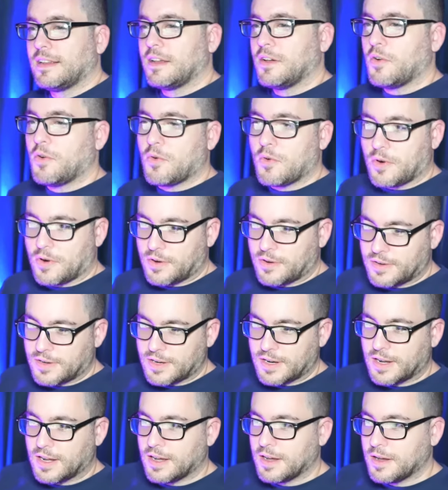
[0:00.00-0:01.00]
or
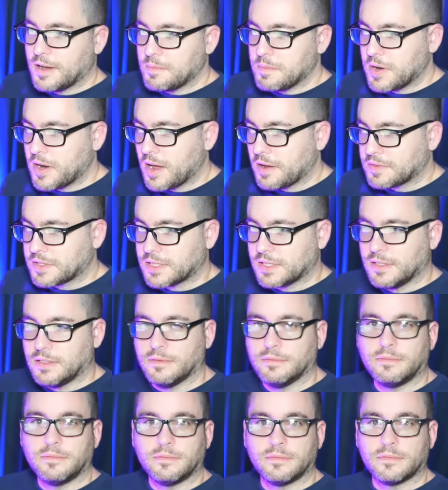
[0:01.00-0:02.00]
uh, a
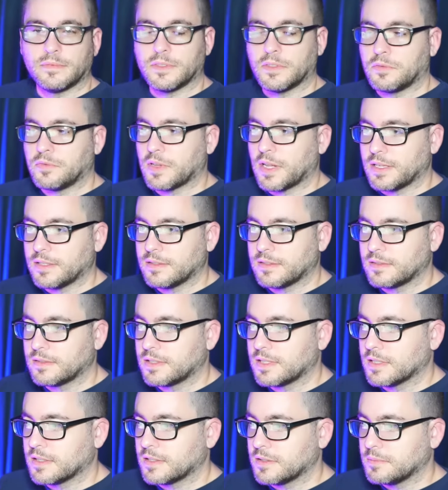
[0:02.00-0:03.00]
Minovsky flight
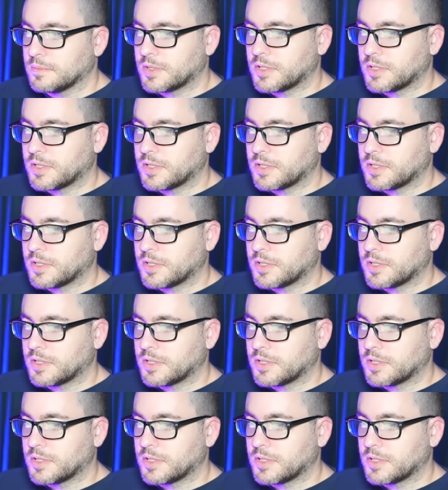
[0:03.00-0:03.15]
system.